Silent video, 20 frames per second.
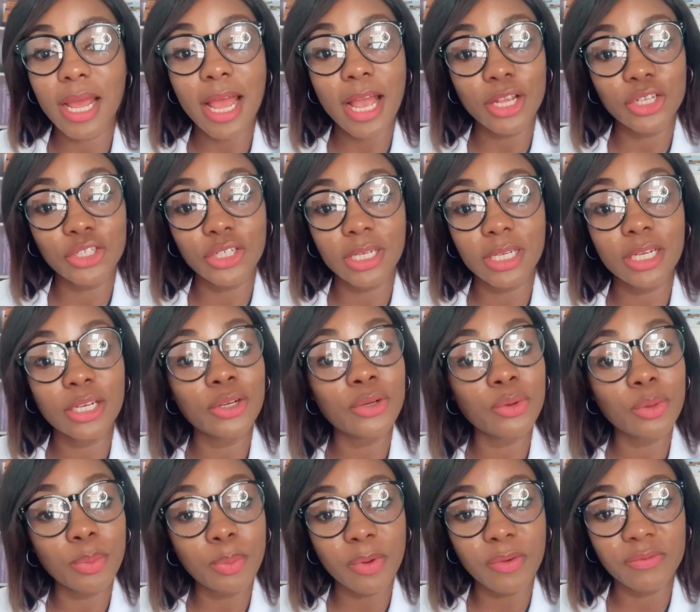actually a
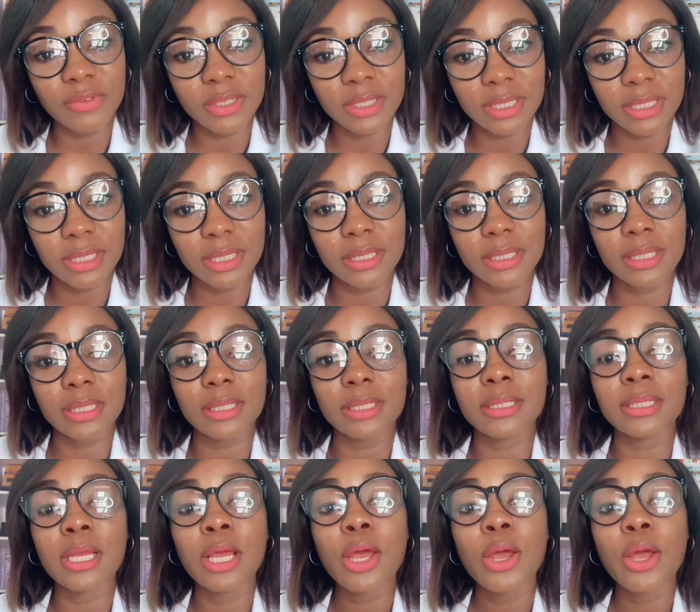group of diseases